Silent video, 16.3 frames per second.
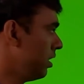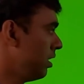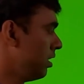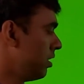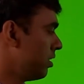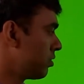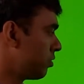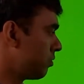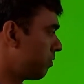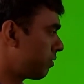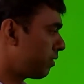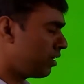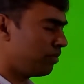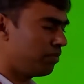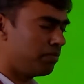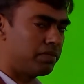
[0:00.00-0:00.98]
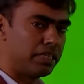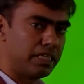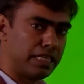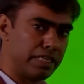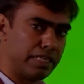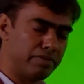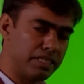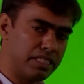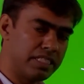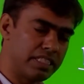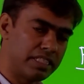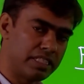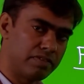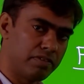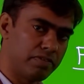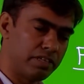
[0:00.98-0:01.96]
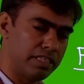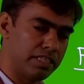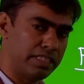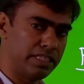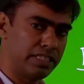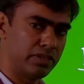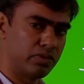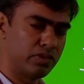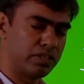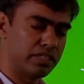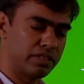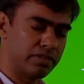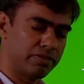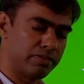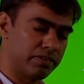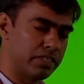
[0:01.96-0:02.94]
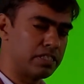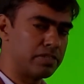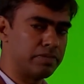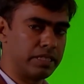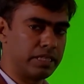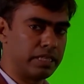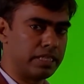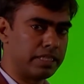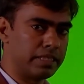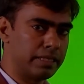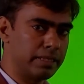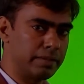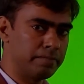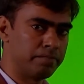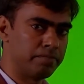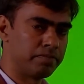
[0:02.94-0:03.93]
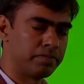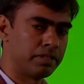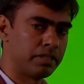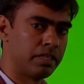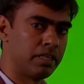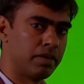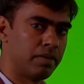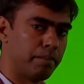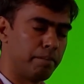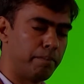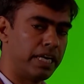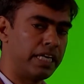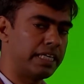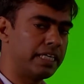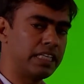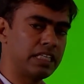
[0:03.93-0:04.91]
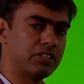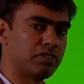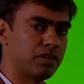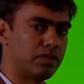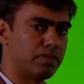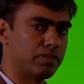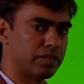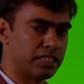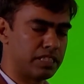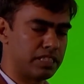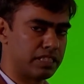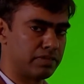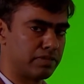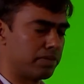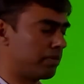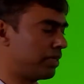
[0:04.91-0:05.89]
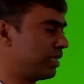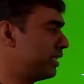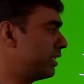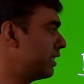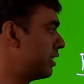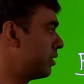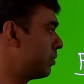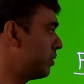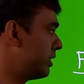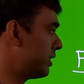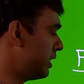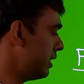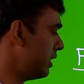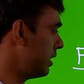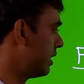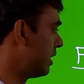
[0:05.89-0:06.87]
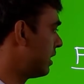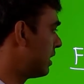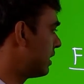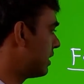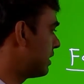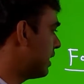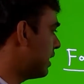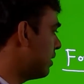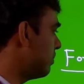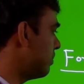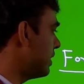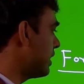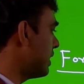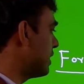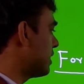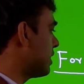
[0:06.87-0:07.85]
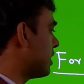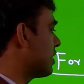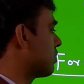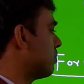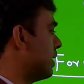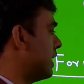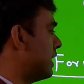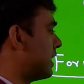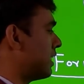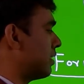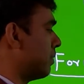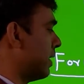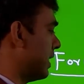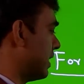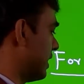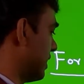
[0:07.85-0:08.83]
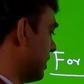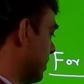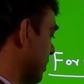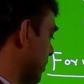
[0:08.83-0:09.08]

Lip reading: So, from given system of a linear equation, first we write a matrix form of a system of a linear equation, then we write a augmented matrix,